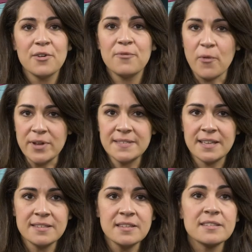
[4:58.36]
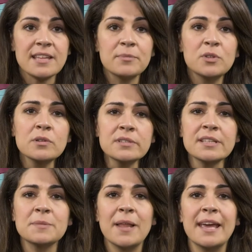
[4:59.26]
For instance, some tools
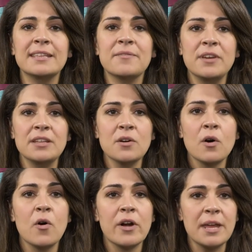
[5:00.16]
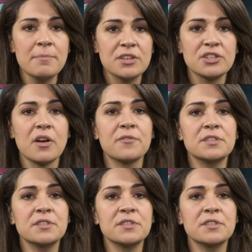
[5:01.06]
display the video or images of